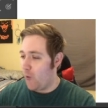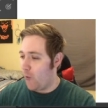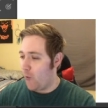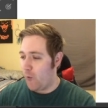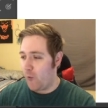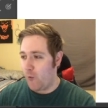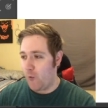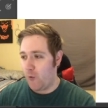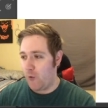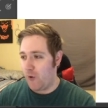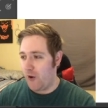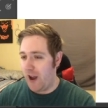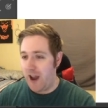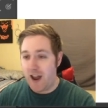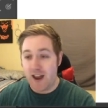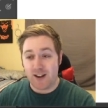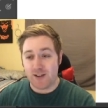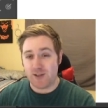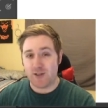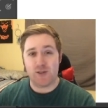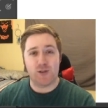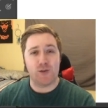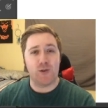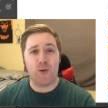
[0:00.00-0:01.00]
or at
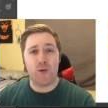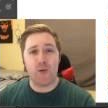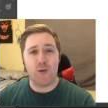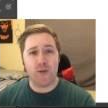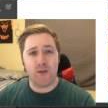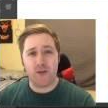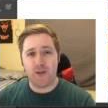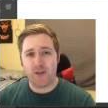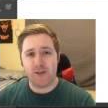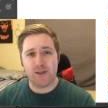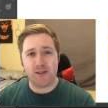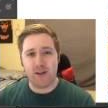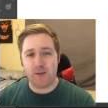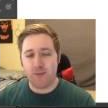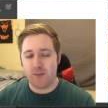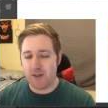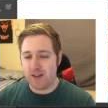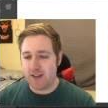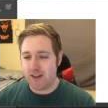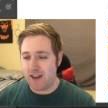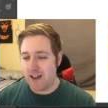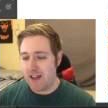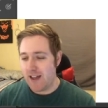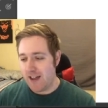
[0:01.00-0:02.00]
a store or
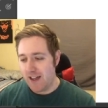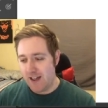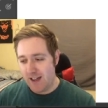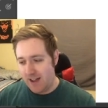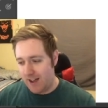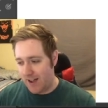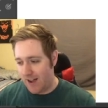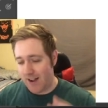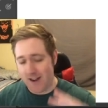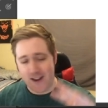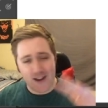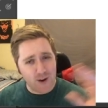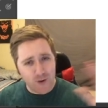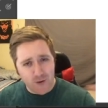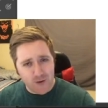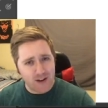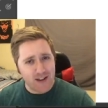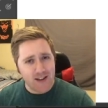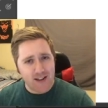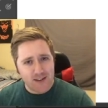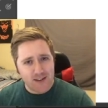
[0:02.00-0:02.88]
something. Uh, here it